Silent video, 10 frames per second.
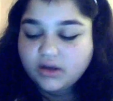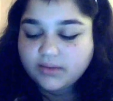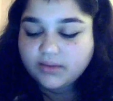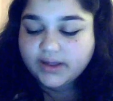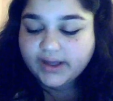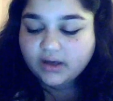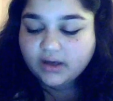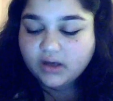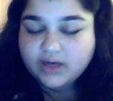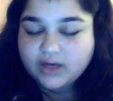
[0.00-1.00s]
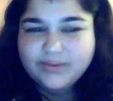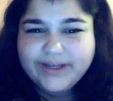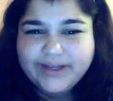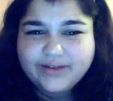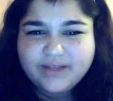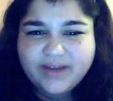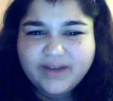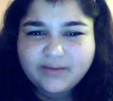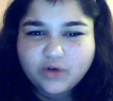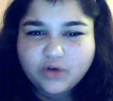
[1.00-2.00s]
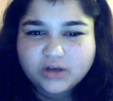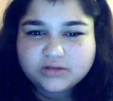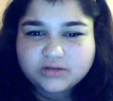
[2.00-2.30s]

But, like, I don't play with them anymore.